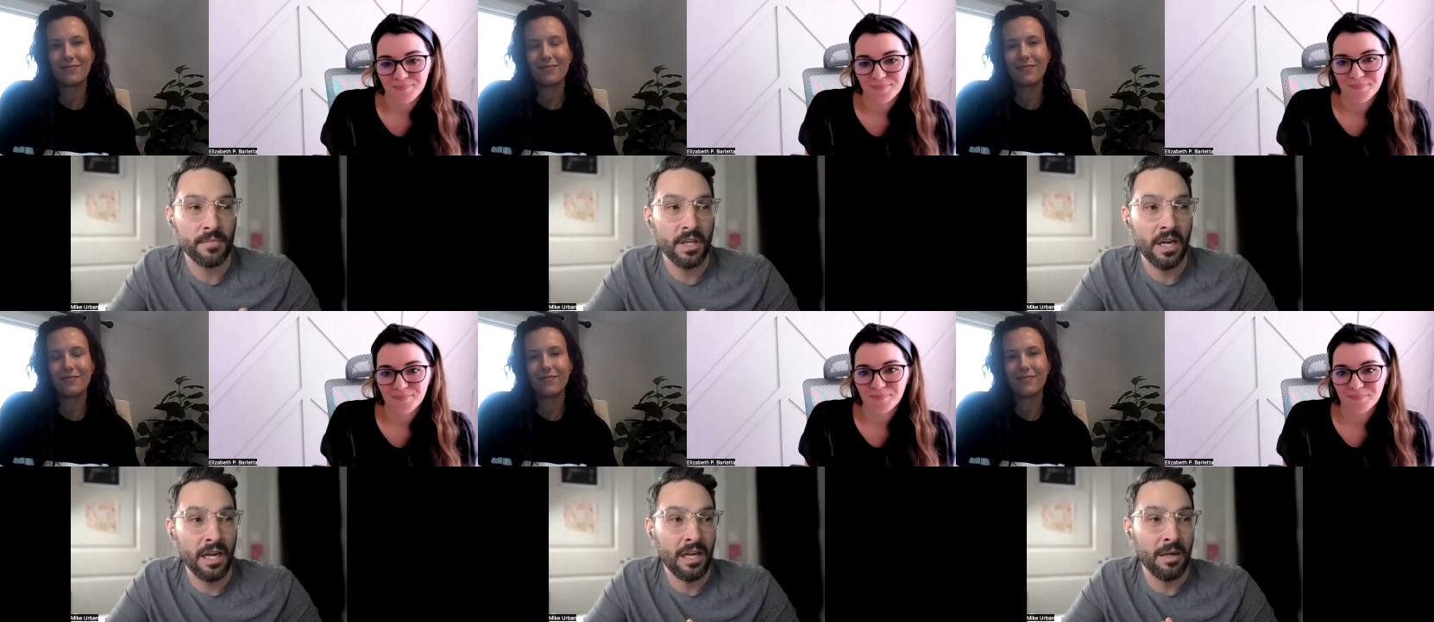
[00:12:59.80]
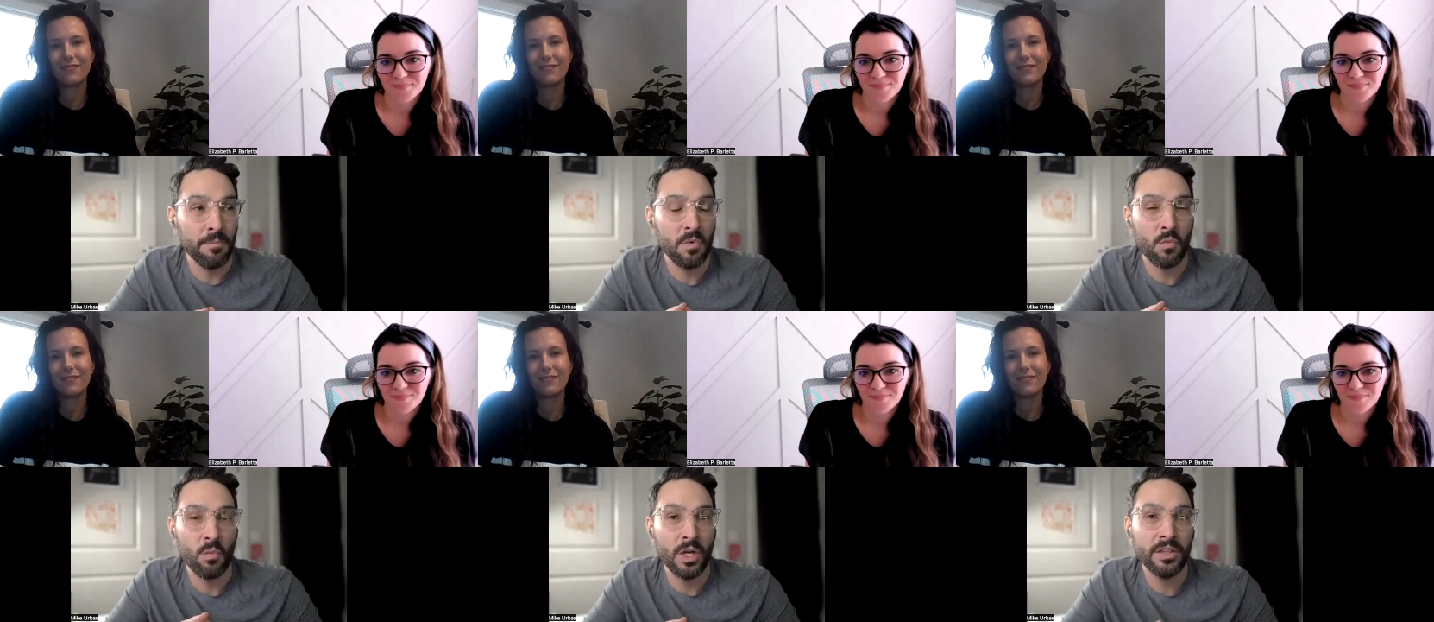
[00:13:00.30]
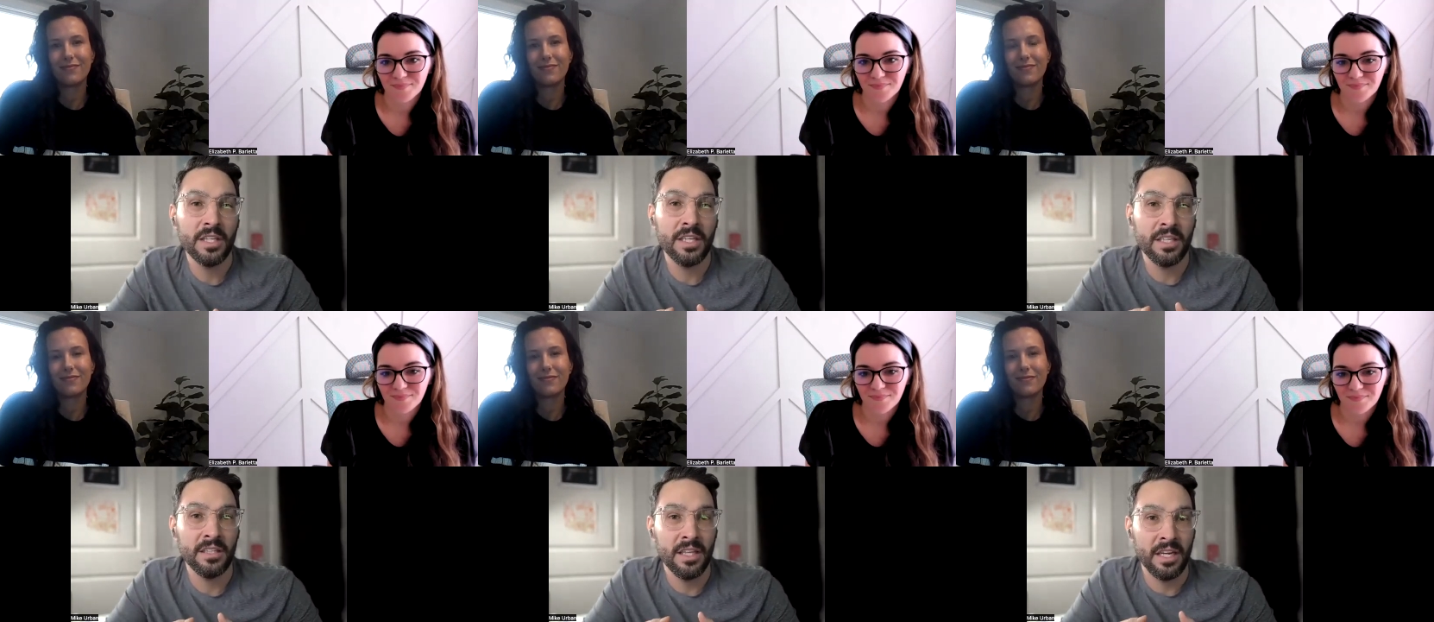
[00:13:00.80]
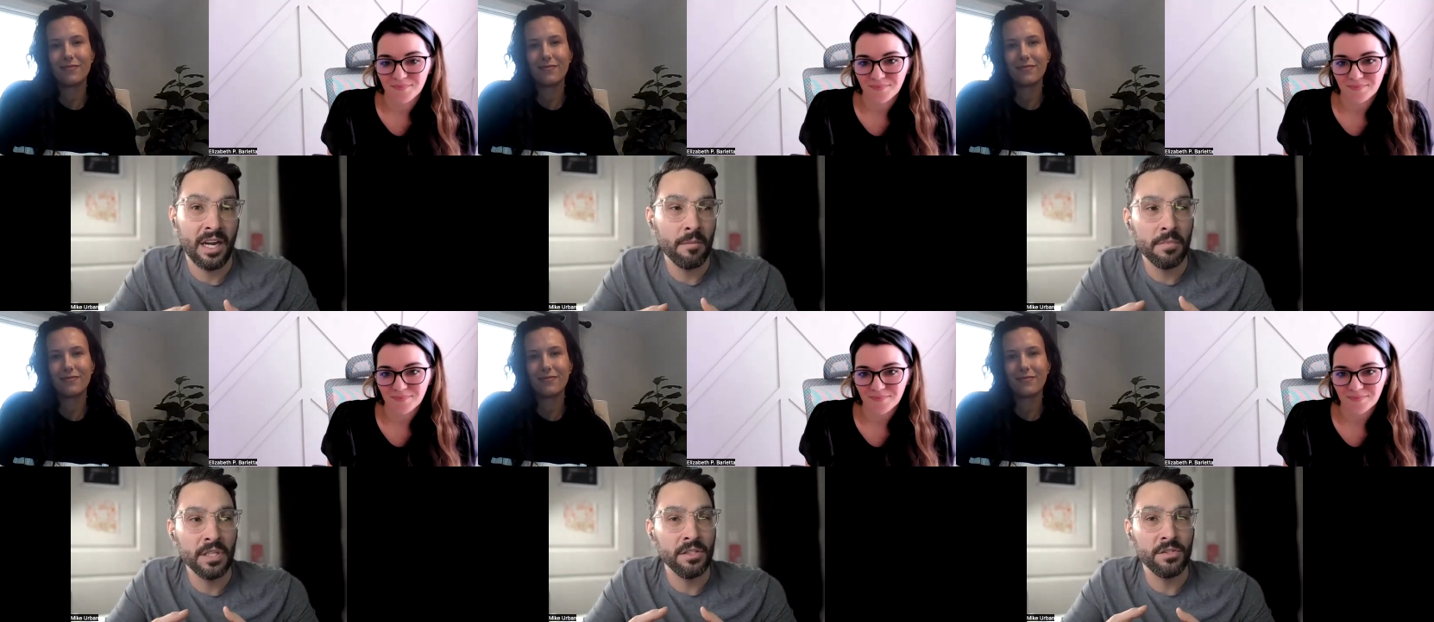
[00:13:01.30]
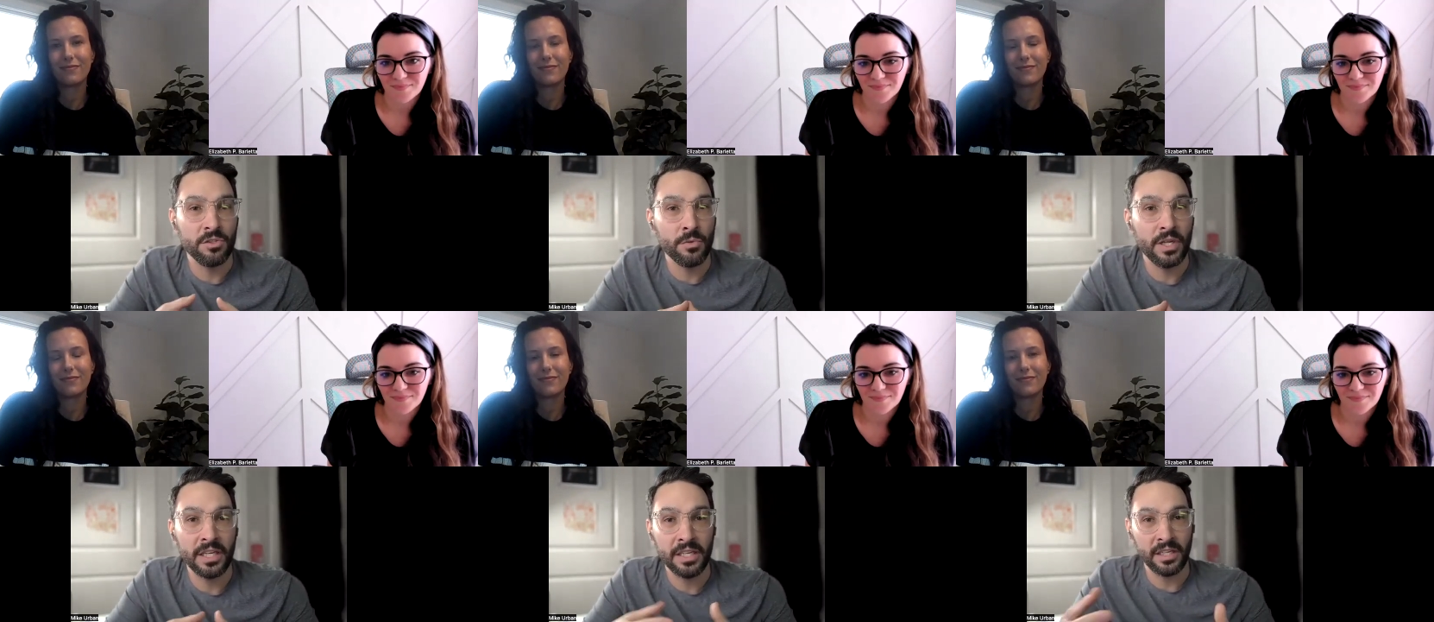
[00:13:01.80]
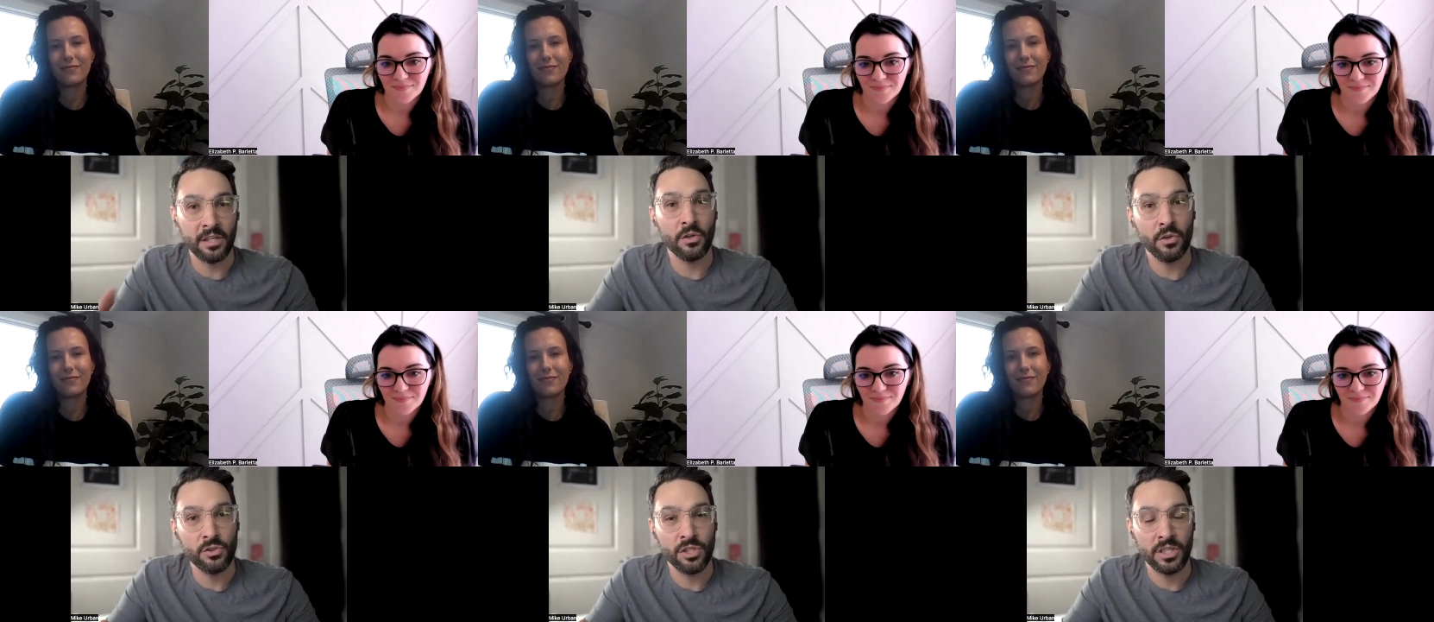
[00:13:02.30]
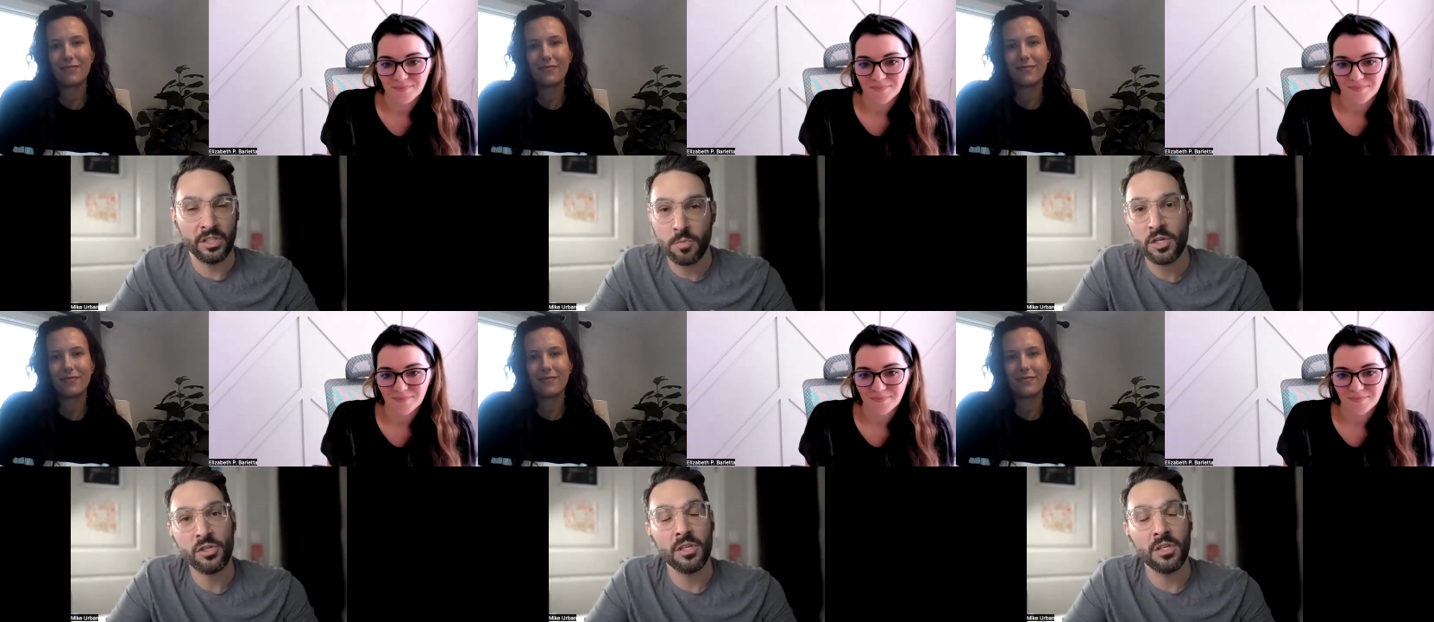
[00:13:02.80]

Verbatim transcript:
Speaker 1: Um, one thing that I've been doing and encouraging, especially